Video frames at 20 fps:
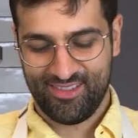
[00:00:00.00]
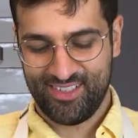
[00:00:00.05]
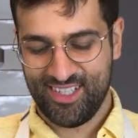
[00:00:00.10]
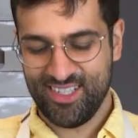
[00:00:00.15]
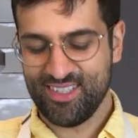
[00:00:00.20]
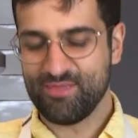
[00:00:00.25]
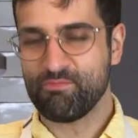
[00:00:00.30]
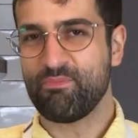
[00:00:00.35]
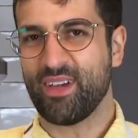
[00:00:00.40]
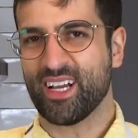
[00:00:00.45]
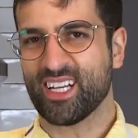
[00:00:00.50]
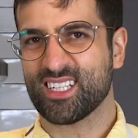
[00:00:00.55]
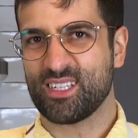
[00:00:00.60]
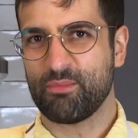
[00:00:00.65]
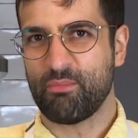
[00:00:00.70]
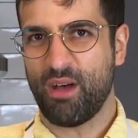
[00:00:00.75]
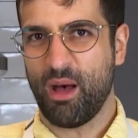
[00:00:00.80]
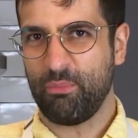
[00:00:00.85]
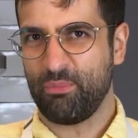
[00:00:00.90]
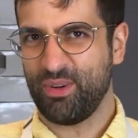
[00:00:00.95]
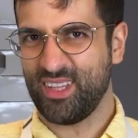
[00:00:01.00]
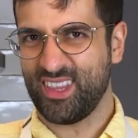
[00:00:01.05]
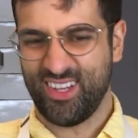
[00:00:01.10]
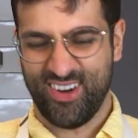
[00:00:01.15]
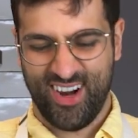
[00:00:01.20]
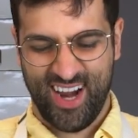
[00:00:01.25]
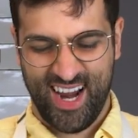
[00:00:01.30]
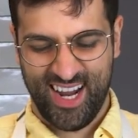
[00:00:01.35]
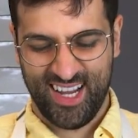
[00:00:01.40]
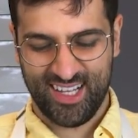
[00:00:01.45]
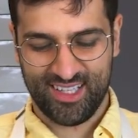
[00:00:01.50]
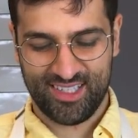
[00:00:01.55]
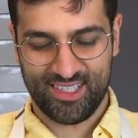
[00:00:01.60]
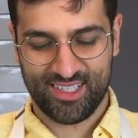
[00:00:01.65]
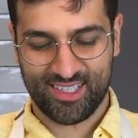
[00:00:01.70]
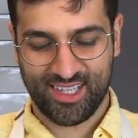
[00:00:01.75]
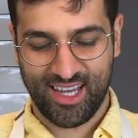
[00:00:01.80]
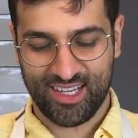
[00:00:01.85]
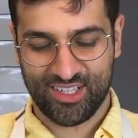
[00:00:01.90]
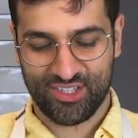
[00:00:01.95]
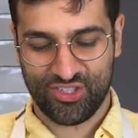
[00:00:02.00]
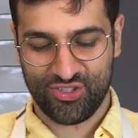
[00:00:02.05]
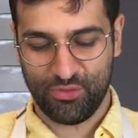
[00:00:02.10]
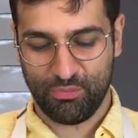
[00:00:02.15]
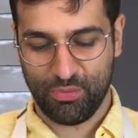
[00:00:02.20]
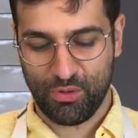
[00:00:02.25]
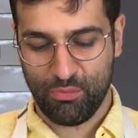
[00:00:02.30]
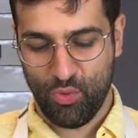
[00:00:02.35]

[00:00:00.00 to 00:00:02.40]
Just mix them up with your hands. This cake's super